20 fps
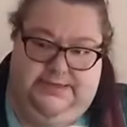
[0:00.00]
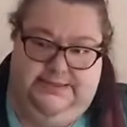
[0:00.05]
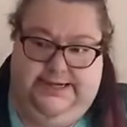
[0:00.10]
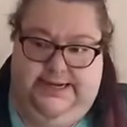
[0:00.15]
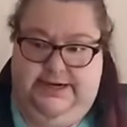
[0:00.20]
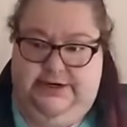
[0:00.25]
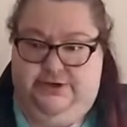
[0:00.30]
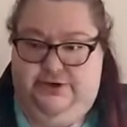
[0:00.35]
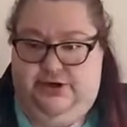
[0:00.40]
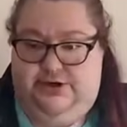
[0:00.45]

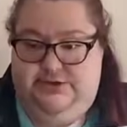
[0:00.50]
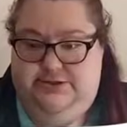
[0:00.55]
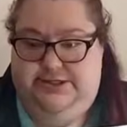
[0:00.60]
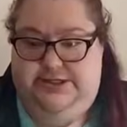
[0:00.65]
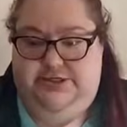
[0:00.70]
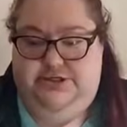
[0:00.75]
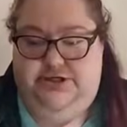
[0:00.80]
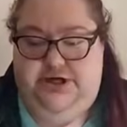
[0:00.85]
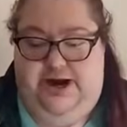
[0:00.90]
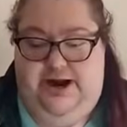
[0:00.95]

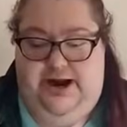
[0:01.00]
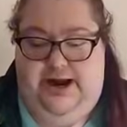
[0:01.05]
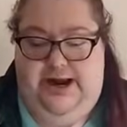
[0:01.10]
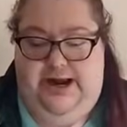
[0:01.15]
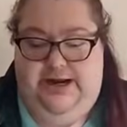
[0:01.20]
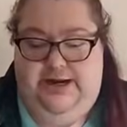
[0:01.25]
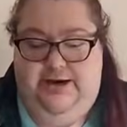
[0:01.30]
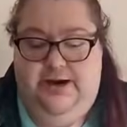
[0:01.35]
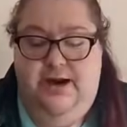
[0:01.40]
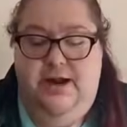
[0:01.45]
Zannacrossstitch.
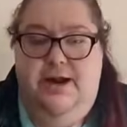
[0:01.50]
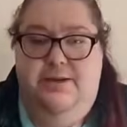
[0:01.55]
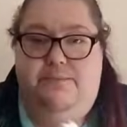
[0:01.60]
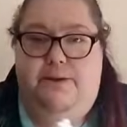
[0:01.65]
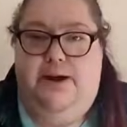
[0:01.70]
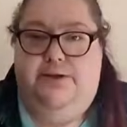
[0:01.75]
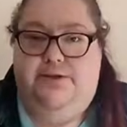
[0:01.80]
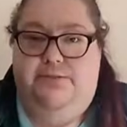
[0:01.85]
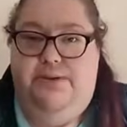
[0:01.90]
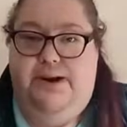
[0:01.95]
I
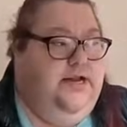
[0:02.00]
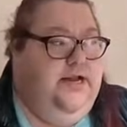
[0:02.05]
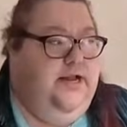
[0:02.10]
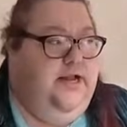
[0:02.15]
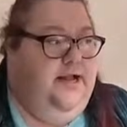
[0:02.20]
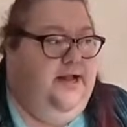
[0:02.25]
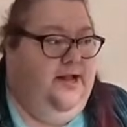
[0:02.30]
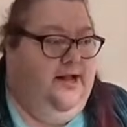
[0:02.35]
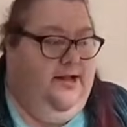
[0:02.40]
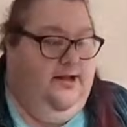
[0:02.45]
bought the
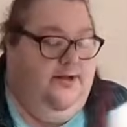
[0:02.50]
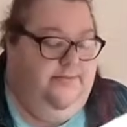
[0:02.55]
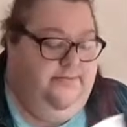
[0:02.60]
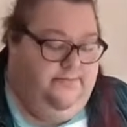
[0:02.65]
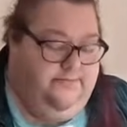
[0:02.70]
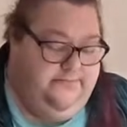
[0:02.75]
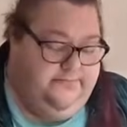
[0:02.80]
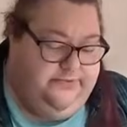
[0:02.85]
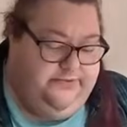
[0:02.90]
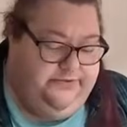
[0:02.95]

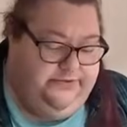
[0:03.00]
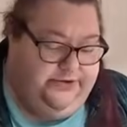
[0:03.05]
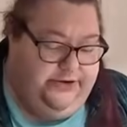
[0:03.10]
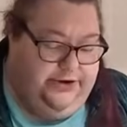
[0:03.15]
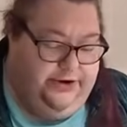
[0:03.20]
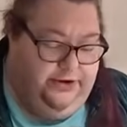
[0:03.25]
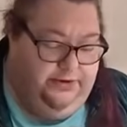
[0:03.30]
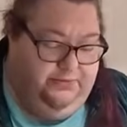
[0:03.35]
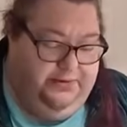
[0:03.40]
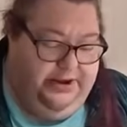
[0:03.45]

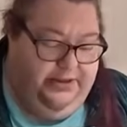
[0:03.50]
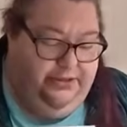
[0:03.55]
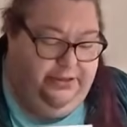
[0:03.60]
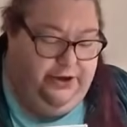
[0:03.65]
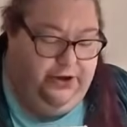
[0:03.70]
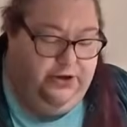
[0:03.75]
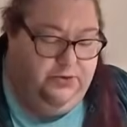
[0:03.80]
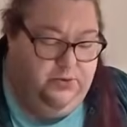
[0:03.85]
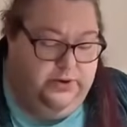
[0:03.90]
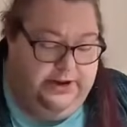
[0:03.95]
So my
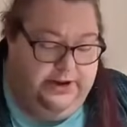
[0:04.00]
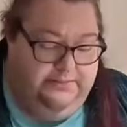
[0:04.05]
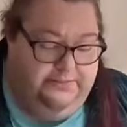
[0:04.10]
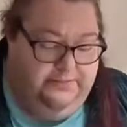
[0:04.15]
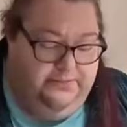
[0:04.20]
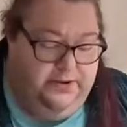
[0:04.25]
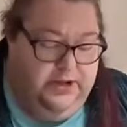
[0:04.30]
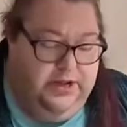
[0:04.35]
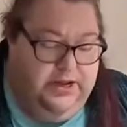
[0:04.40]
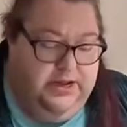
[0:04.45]
third whip,
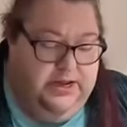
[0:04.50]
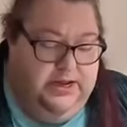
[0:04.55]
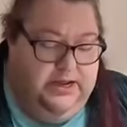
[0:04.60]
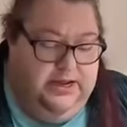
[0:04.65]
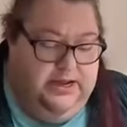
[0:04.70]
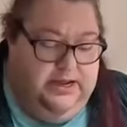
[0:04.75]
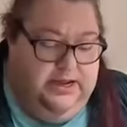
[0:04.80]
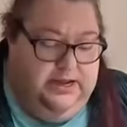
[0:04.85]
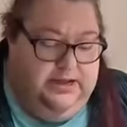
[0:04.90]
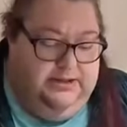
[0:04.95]

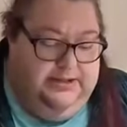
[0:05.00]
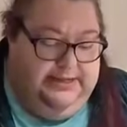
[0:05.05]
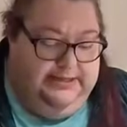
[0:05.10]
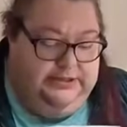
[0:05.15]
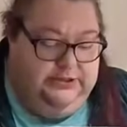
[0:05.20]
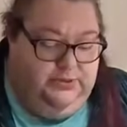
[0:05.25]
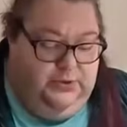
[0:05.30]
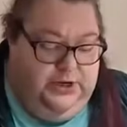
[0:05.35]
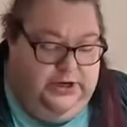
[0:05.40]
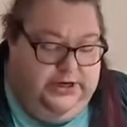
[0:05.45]

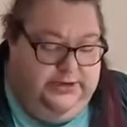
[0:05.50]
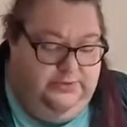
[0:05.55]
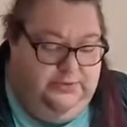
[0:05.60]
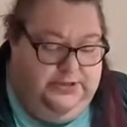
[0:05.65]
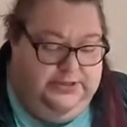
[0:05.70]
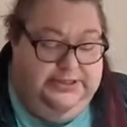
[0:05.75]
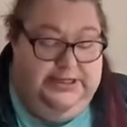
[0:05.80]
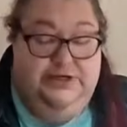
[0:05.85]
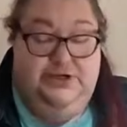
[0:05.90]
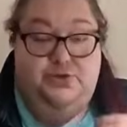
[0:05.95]
this one
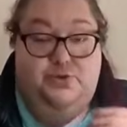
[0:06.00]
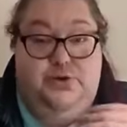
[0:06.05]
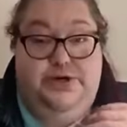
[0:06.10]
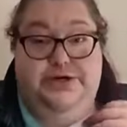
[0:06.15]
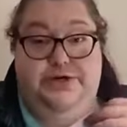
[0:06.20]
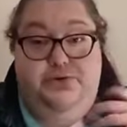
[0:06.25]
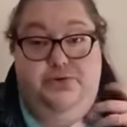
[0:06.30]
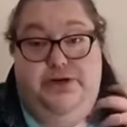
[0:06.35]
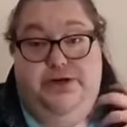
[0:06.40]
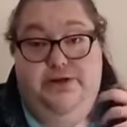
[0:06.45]
was in
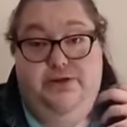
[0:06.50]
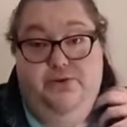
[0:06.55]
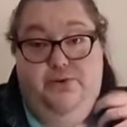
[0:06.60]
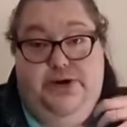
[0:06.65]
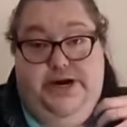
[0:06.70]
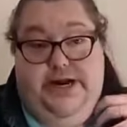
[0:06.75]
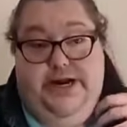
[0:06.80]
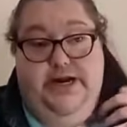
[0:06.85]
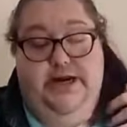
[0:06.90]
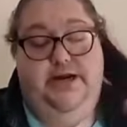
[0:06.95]

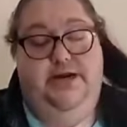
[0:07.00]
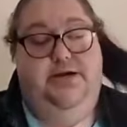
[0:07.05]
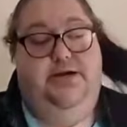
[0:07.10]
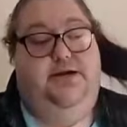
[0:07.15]
2023.